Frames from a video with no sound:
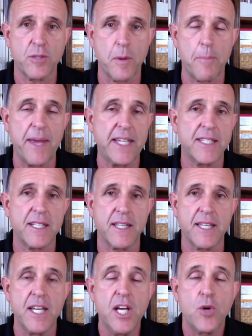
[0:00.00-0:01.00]
but
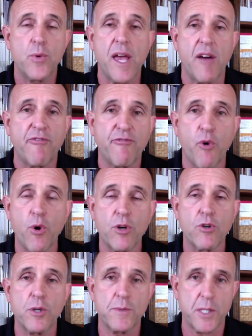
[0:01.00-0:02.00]
basically we have four
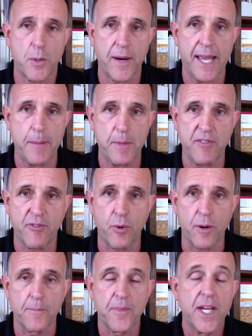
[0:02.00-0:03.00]
groups that we're aiming
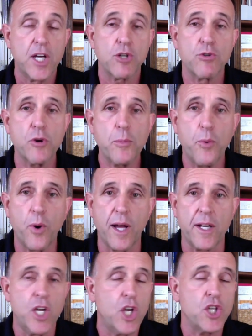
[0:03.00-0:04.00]
for. Group
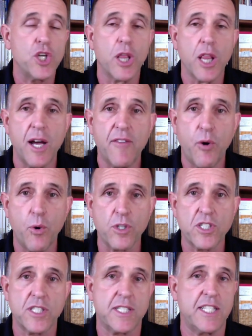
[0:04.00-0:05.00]
one, you love
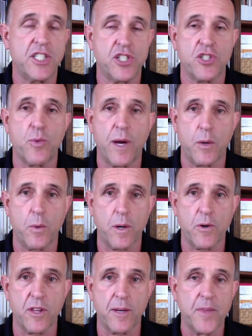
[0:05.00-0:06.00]
horses and you just want to
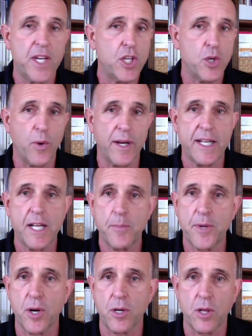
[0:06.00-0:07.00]
work with them. You want to
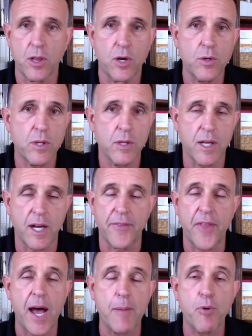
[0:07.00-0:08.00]
help your local
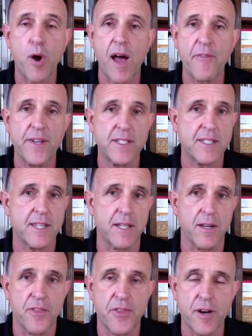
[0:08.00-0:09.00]
nonprofits,
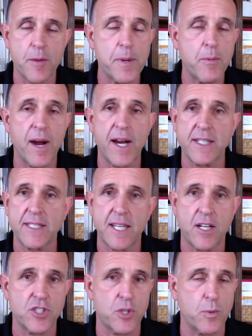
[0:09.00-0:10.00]
the therapy riding
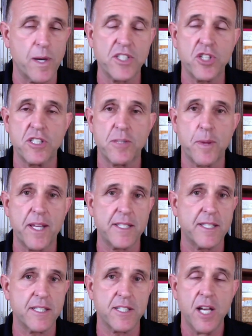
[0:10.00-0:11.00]
centers, the rescue
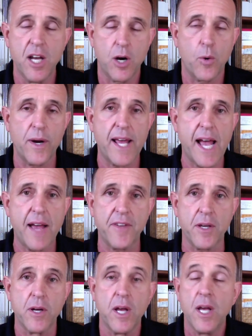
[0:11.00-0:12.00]
places, or what have you.